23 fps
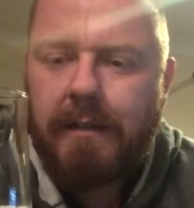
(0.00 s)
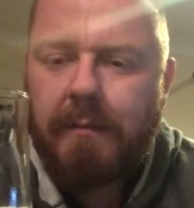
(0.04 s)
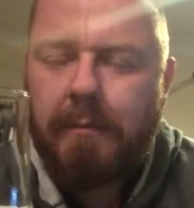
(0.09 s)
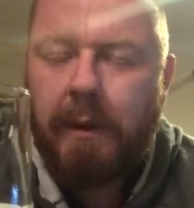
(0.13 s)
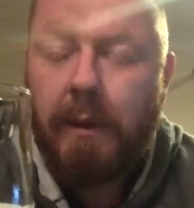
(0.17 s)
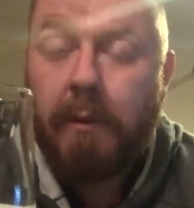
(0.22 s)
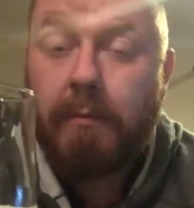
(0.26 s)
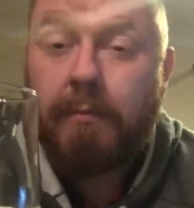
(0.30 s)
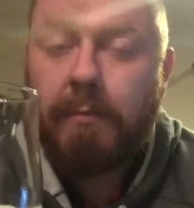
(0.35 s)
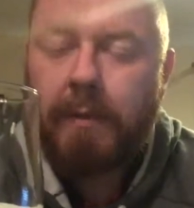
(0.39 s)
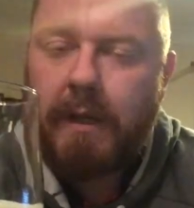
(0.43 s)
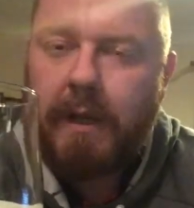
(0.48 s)

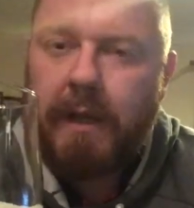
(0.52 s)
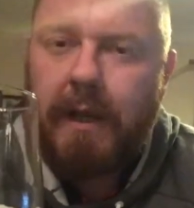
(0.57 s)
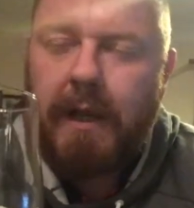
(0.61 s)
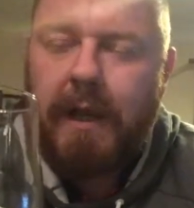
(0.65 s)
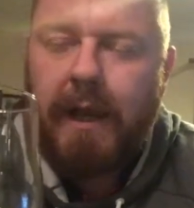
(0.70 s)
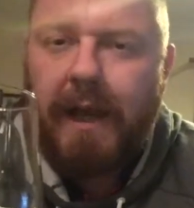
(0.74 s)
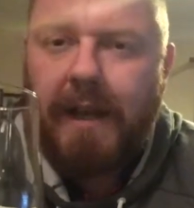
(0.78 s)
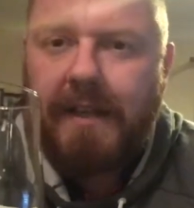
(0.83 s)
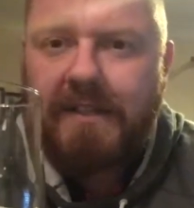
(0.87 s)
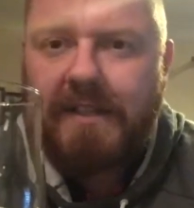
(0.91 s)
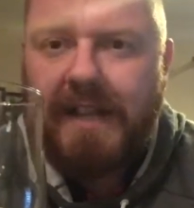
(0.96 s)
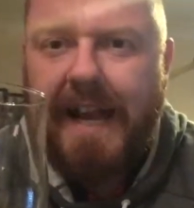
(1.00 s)
Well,
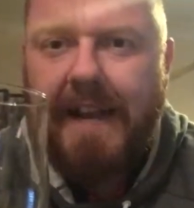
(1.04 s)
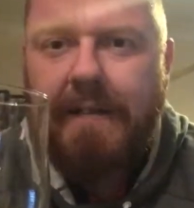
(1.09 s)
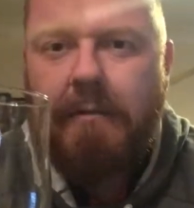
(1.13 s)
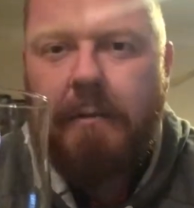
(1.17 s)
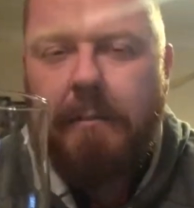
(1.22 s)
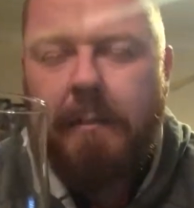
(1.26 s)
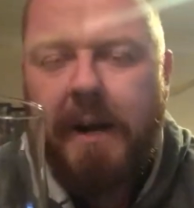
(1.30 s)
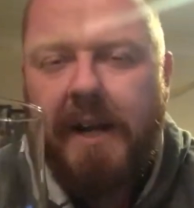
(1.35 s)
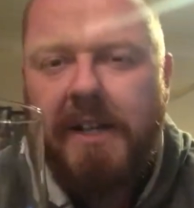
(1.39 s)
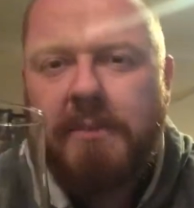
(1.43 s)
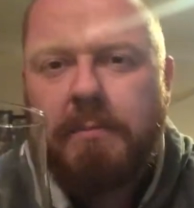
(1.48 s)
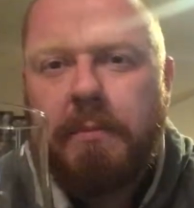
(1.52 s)
I say it
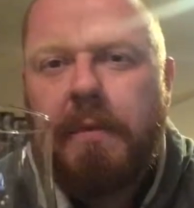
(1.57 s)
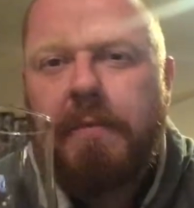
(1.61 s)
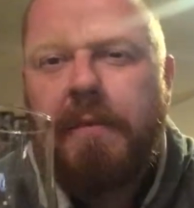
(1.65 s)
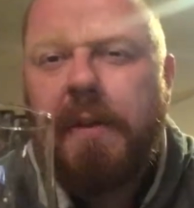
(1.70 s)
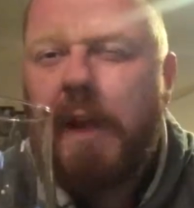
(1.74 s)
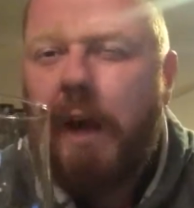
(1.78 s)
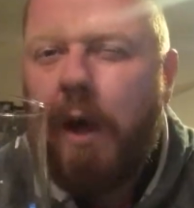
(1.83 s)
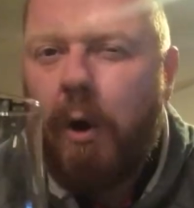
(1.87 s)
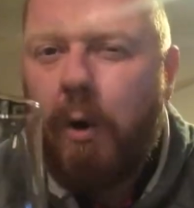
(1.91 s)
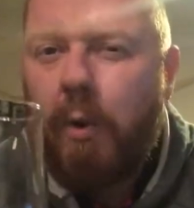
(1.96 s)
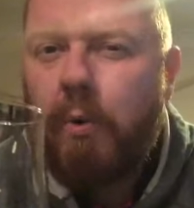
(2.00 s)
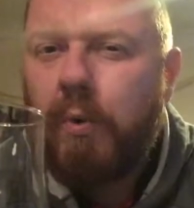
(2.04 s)
reminds me of
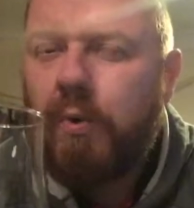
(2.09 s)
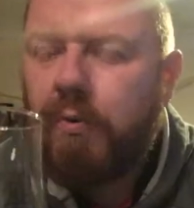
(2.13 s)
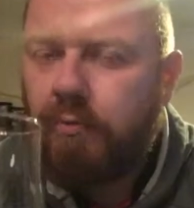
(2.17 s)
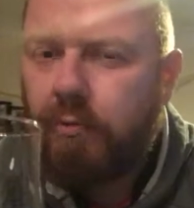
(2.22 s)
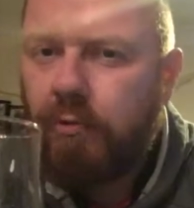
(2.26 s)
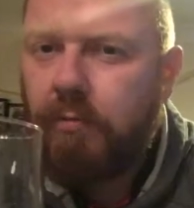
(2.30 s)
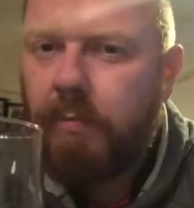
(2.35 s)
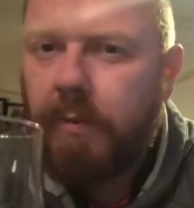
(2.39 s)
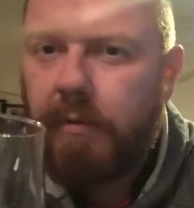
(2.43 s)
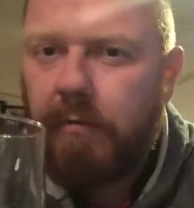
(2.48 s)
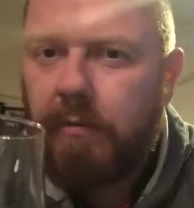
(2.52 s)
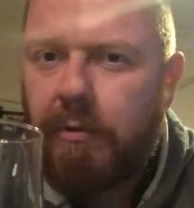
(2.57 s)
the old
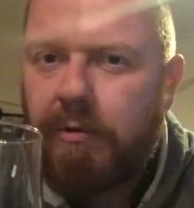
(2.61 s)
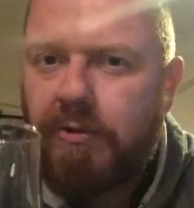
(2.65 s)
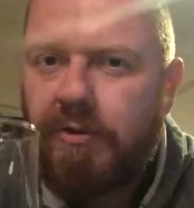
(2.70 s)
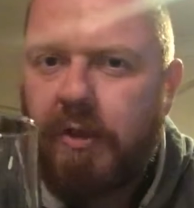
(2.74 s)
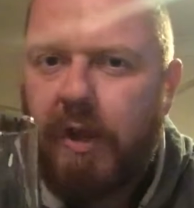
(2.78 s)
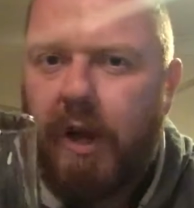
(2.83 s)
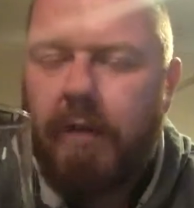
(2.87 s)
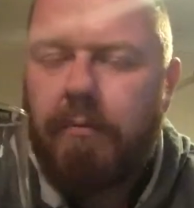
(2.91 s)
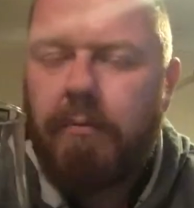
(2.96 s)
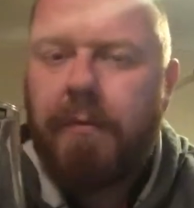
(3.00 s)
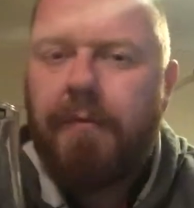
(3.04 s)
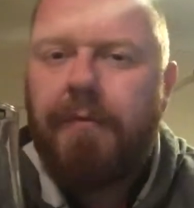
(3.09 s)
Ruby
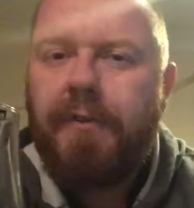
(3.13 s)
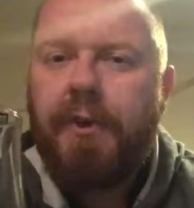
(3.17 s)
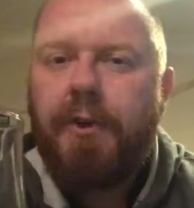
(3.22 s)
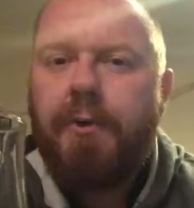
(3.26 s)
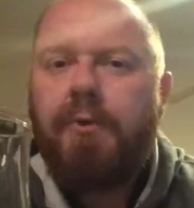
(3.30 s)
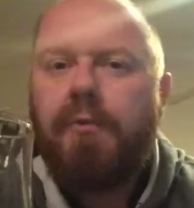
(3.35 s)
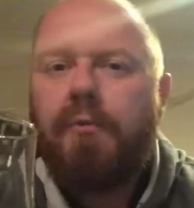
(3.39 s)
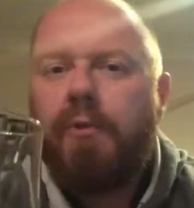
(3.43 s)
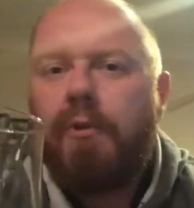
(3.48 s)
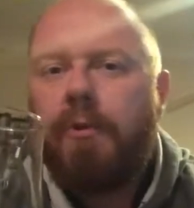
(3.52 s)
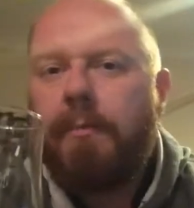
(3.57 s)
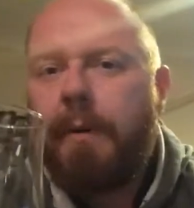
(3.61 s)
Rooster. I
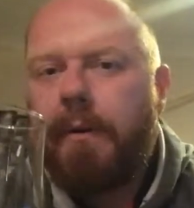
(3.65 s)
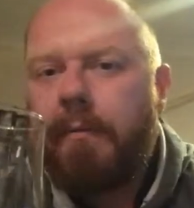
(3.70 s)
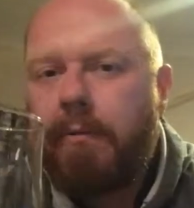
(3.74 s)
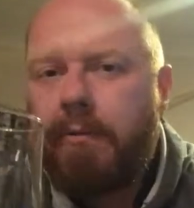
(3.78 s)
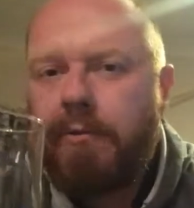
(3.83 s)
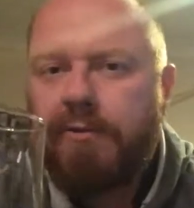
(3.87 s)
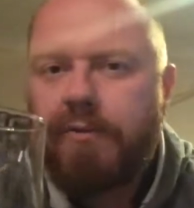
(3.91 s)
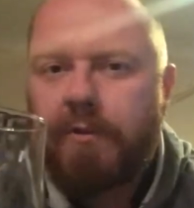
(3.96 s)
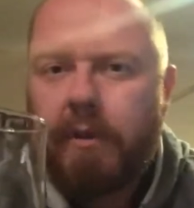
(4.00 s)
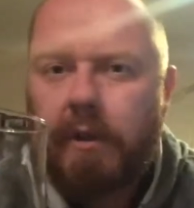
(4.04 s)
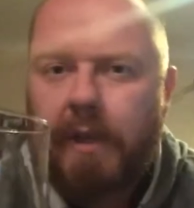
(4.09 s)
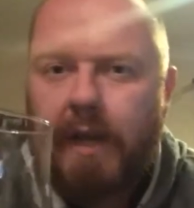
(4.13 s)
reviewed Ruby
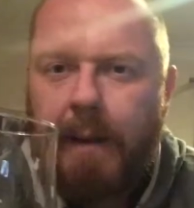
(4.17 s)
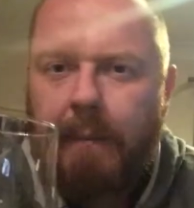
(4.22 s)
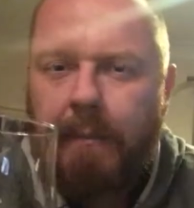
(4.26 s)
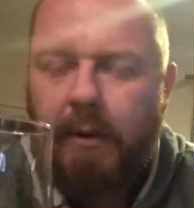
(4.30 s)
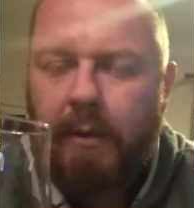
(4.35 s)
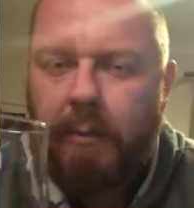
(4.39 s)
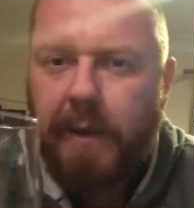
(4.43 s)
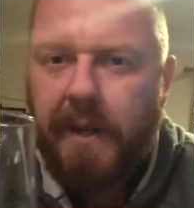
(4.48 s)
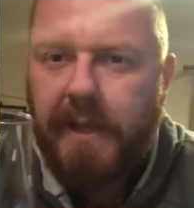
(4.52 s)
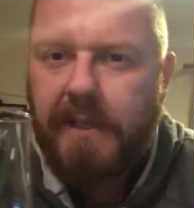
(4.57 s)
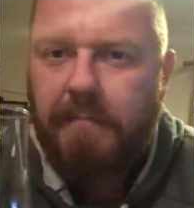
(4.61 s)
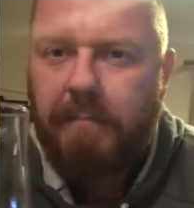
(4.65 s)
Rooster a couple
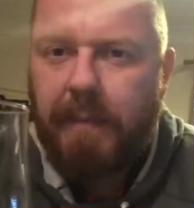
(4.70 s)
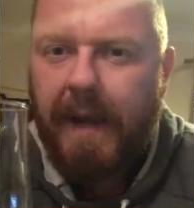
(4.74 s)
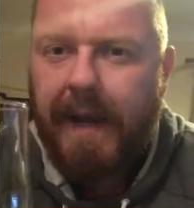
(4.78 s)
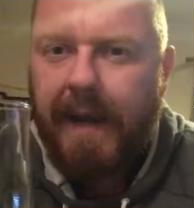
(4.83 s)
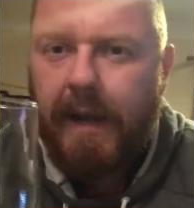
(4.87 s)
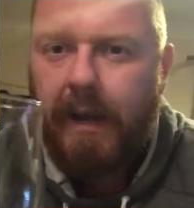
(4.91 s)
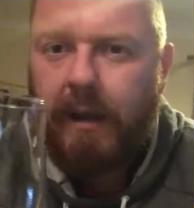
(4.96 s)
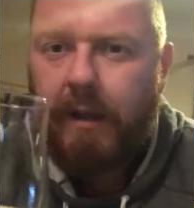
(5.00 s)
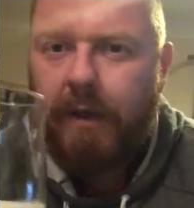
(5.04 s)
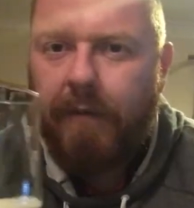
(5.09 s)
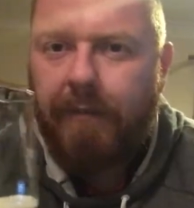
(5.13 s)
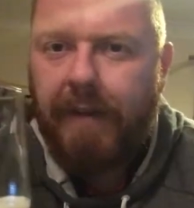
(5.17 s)
of weeks
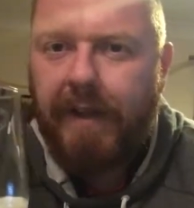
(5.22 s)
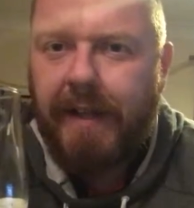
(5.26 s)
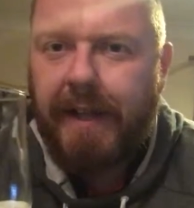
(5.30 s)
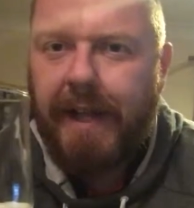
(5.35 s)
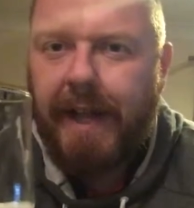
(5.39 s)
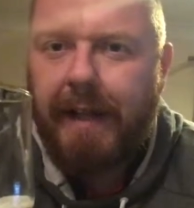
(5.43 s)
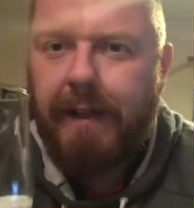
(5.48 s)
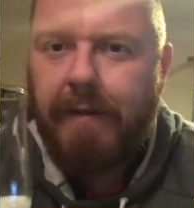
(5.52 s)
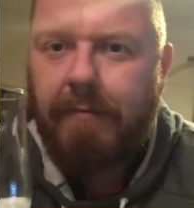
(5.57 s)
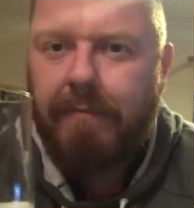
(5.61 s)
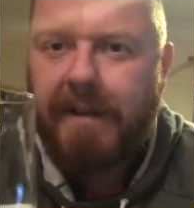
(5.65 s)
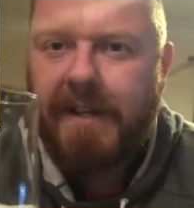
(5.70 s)
back and I think
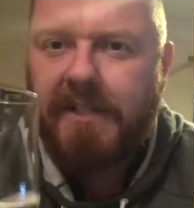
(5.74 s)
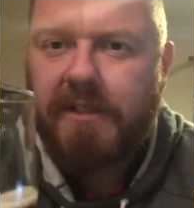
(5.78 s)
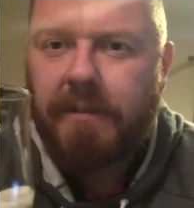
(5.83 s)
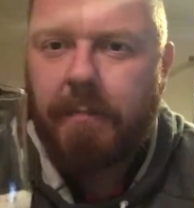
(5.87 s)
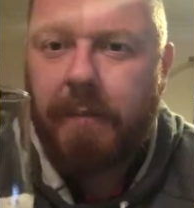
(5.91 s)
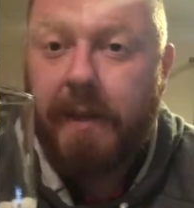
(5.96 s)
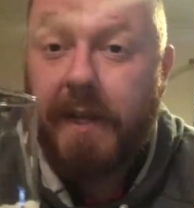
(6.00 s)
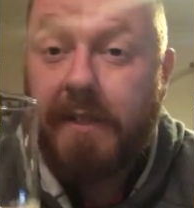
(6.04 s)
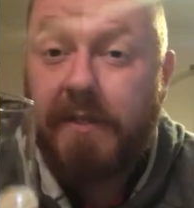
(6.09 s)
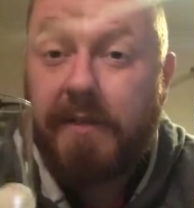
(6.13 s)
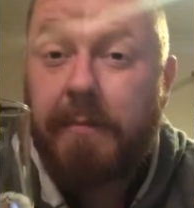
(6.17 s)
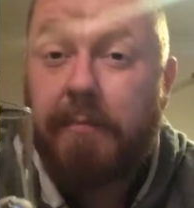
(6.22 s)
that
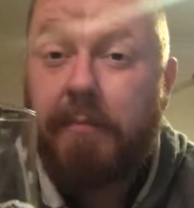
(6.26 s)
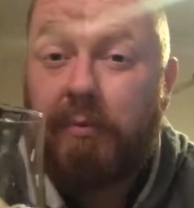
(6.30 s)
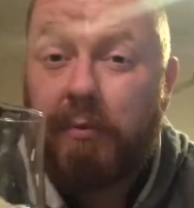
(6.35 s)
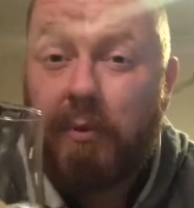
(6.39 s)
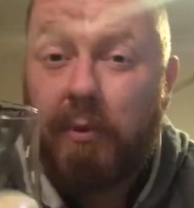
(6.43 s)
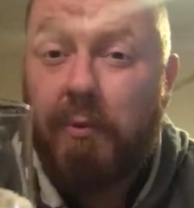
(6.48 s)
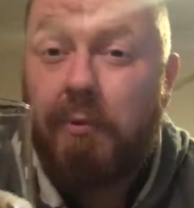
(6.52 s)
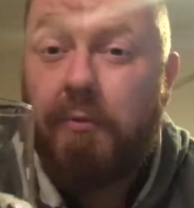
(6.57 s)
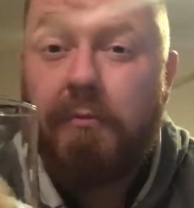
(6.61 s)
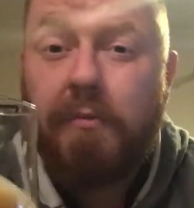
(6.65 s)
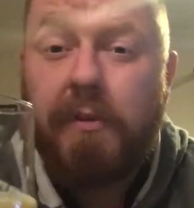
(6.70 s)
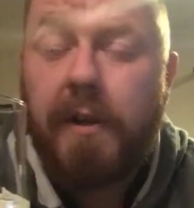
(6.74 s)
recipe has
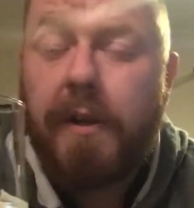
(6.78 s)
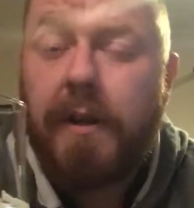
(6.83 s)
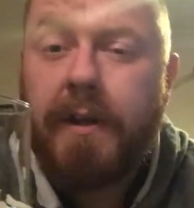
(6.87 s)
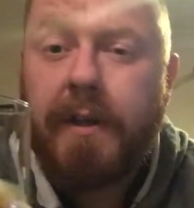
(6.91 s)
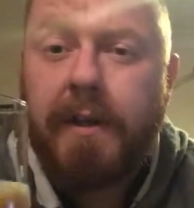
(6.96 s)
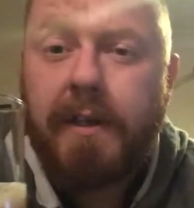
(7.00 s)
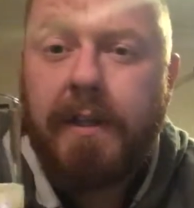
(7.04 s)
improved.